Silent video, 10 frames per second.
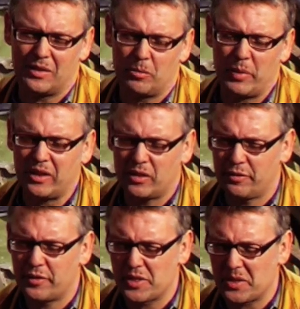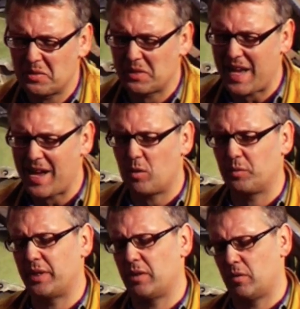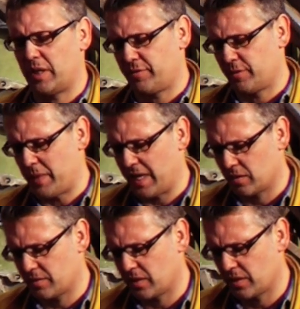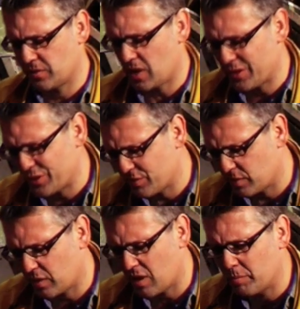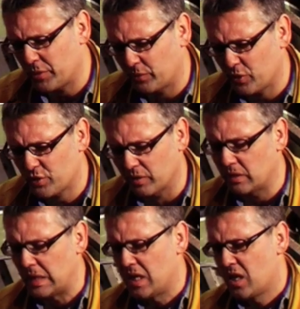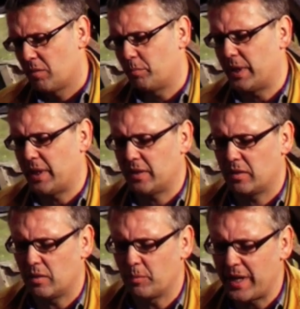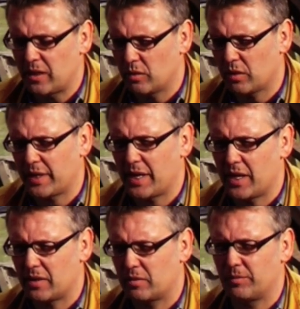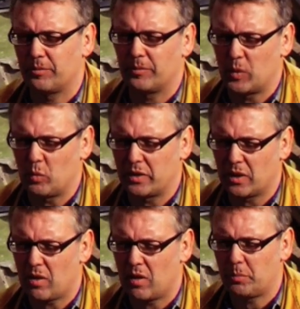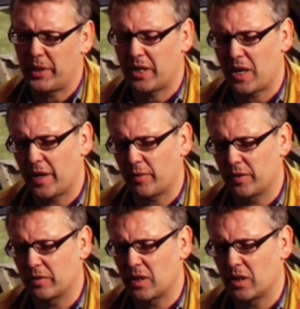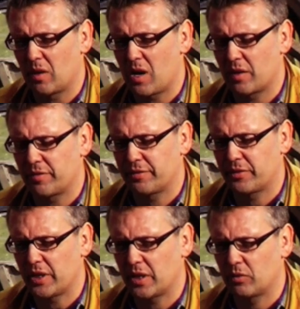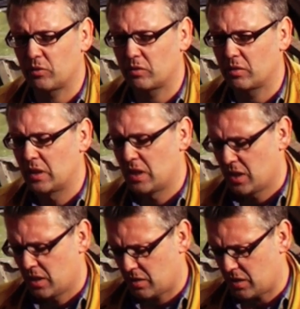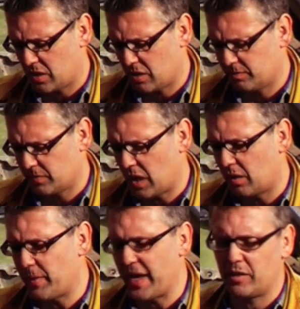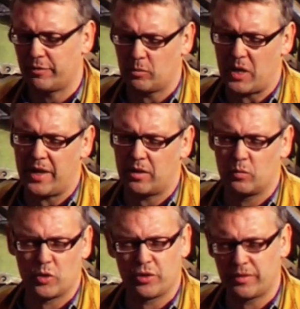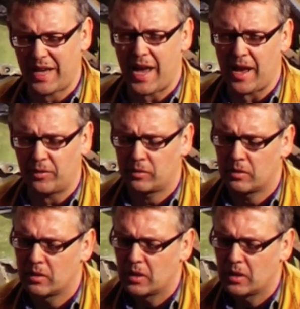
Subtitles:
The big difference in sound that you get from metals is not just the composition, but you may look at what they call pig iron. A lot of things are made from iron which is cast.